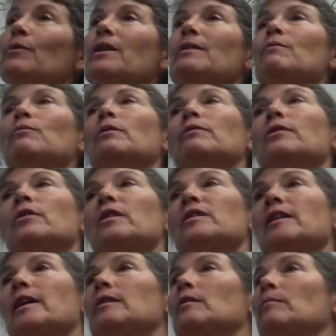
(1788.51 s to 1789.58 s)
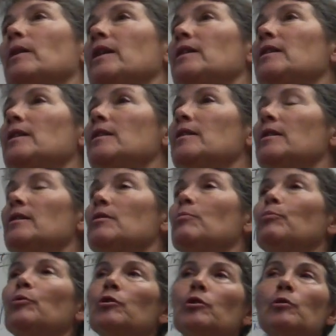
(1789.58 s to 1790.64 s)
We refer to Saccharomyces as
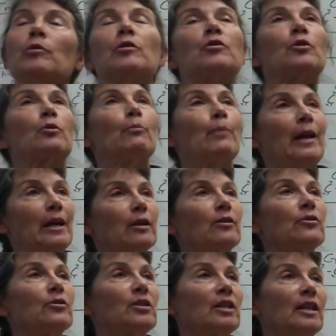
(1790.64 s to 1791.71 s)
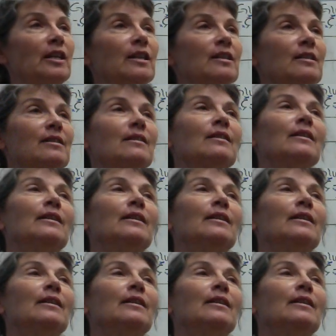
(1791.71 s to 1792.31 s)
brewer's or baker's yeast.